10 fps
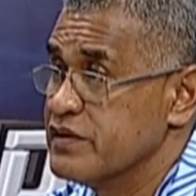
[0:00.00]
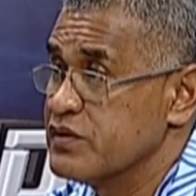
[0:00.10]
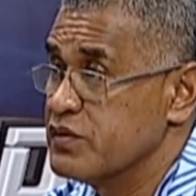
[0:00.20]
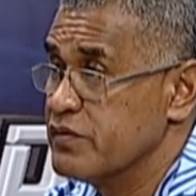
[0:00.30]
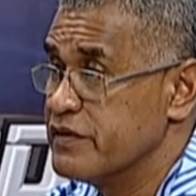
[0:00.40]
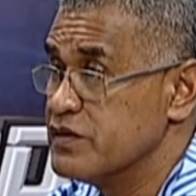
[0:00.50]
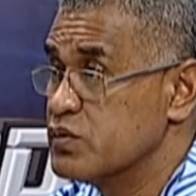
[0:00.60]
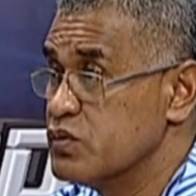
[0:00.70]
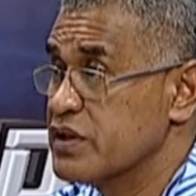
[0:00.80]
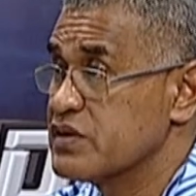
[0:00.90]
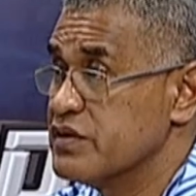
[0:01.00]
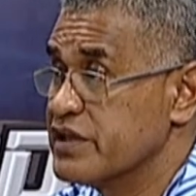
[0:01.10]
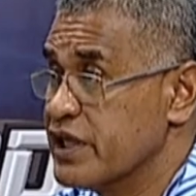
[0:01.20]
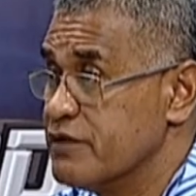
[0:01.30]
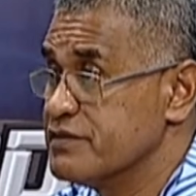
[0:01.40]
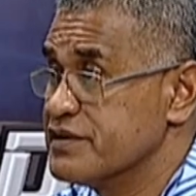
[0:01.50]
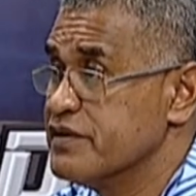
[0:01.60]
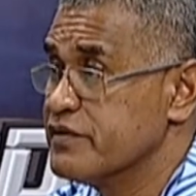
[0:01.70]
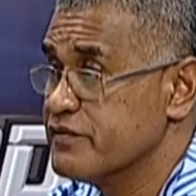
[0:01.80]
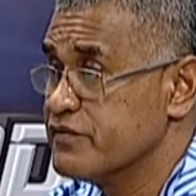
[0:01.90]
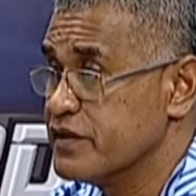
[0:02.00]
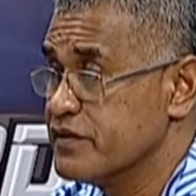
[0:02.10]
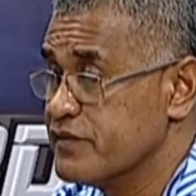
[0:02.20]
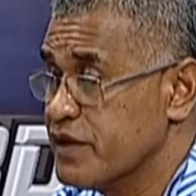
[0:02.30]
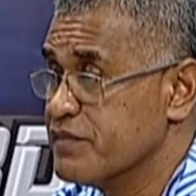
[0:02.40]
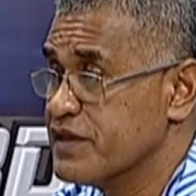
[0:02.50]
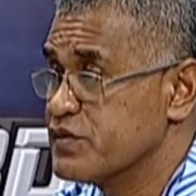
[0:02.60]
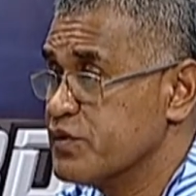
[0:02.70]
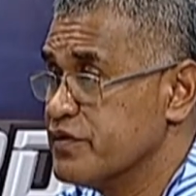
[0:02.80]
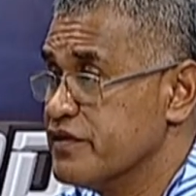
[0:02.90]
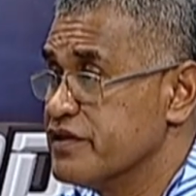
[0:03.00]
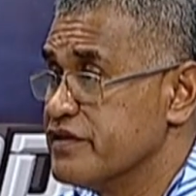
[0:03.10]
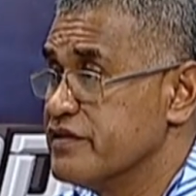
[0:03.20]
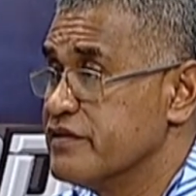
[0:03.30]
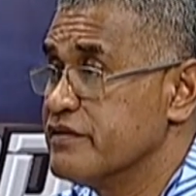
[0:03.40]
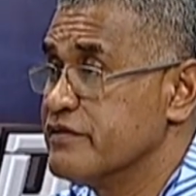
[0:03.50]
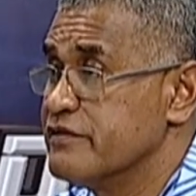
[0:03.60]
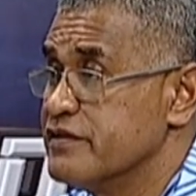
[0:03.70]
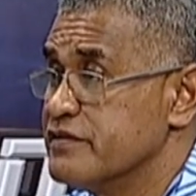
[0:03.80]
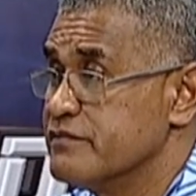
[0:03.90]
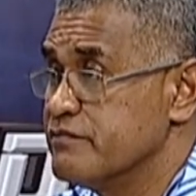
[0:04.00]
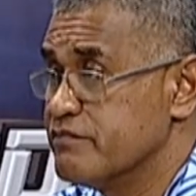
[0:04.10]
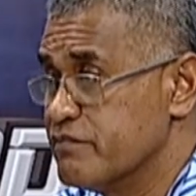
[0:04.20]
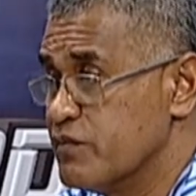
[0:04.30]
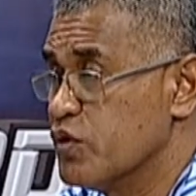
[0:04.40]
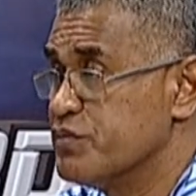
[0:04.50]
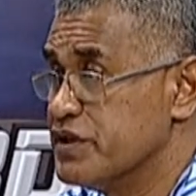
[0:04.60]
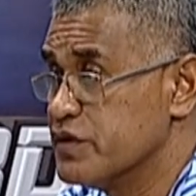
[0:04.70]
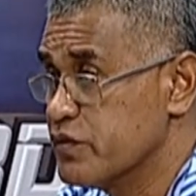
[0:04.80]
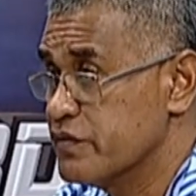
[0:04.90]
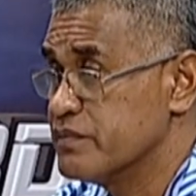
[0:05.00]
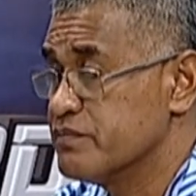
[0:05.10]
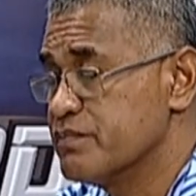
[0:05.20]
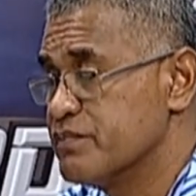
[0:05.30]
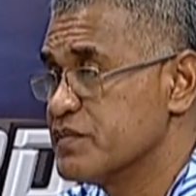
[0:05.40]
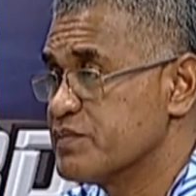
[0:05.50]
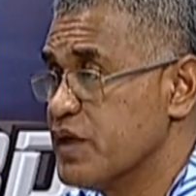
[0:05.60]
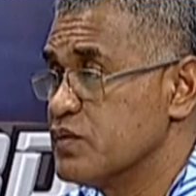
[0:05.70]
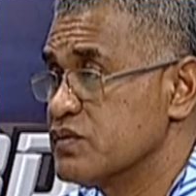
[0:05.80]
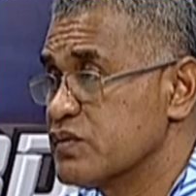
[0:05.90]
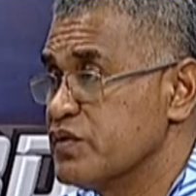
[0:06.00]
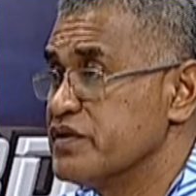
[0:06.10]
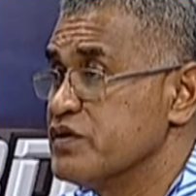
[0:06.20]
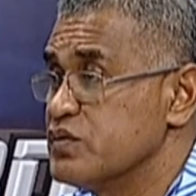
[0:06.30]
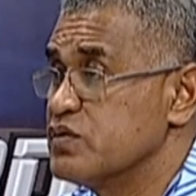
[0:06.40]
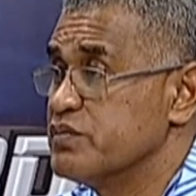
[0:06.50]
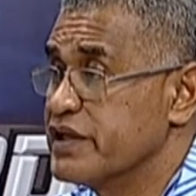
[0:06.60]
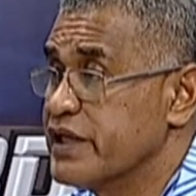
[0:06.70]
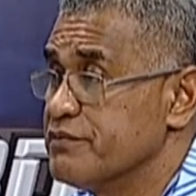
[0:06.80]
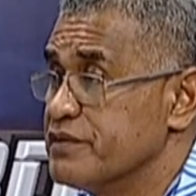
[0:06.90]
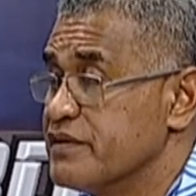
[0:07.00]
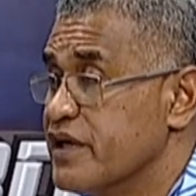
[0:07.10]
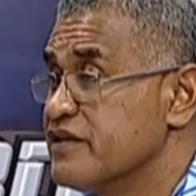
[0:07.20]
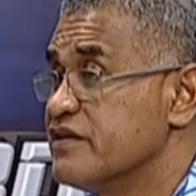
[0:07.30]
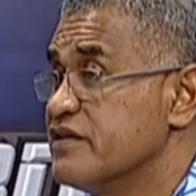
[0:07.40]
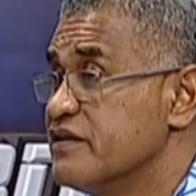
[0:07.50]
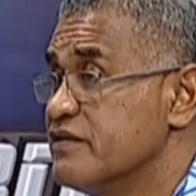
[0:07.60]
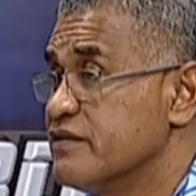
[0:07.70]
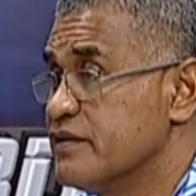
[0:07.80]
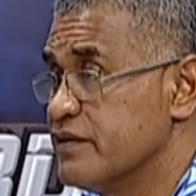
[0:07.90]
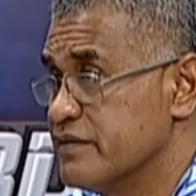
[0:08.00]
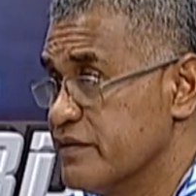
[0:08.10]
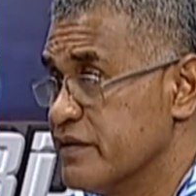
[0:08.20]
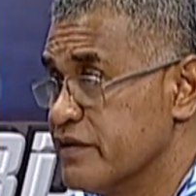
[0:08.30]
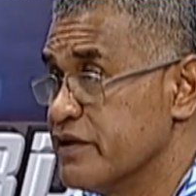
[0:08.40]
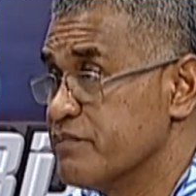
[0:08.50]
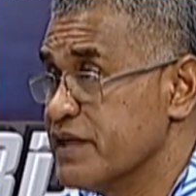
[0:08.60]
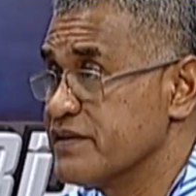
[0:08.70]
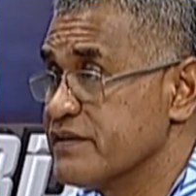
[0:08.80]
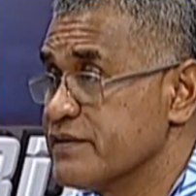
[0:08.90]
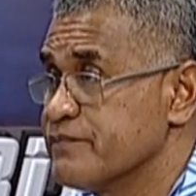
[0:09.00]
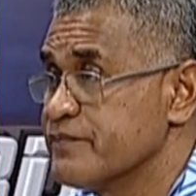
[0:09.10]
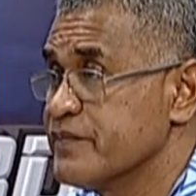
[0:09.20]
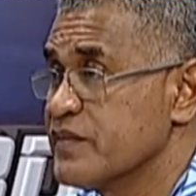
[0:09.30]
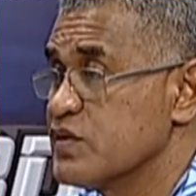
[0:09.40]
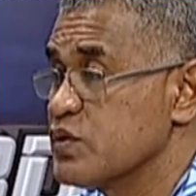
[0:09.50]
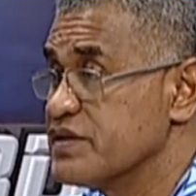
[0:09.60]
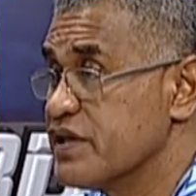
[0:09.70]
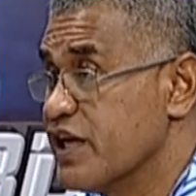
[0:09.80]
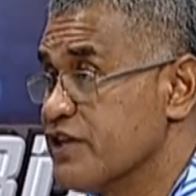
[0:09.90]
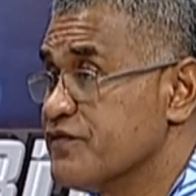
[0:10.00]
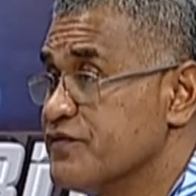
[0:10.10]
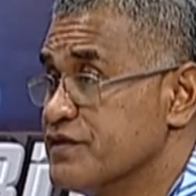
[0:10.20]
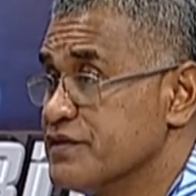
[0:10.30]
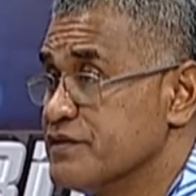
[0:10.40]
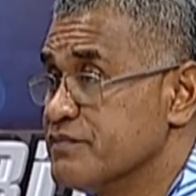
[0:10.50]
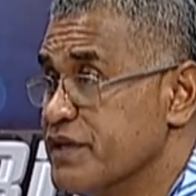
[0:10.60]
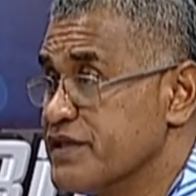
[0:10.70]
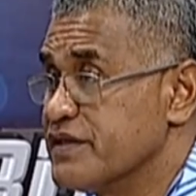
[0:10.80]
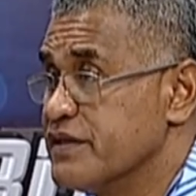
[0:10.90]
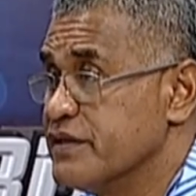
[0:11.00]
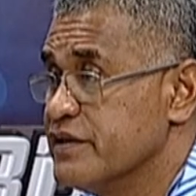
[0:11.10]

So there's 2 actually covers. If I pass on, then the nominee or the spouse continues to be covered until they passes. So it's a life pension.